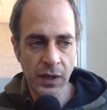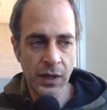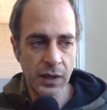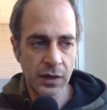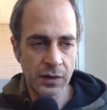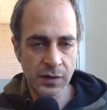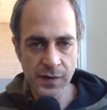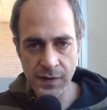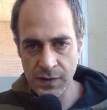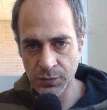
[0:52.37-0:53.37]
And
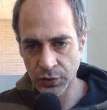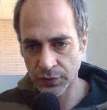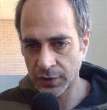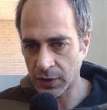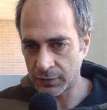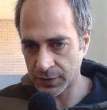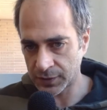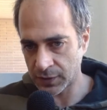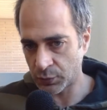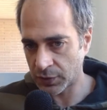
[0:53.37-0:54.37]
since most of the conflicts
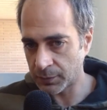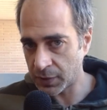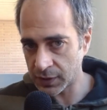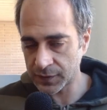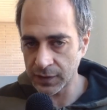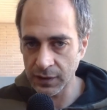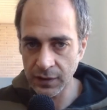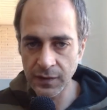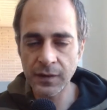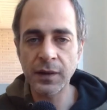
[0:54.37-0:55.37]
are with the
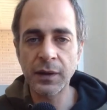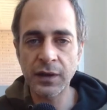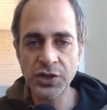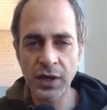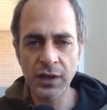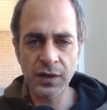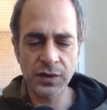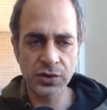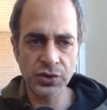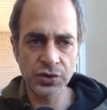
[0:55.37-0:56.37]
Palestinians, China
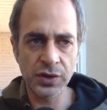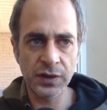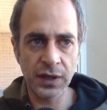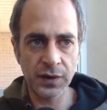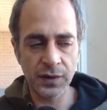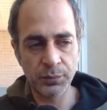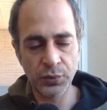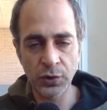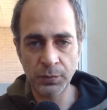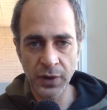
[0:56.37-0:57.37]
usually takes a
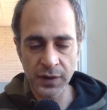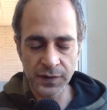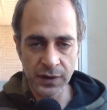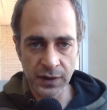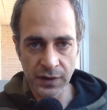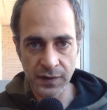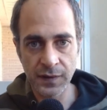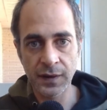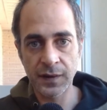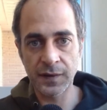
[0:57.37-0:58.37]
pro-Palestinians
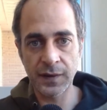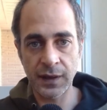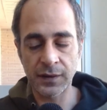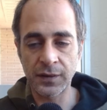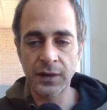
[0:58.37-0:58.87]
stand,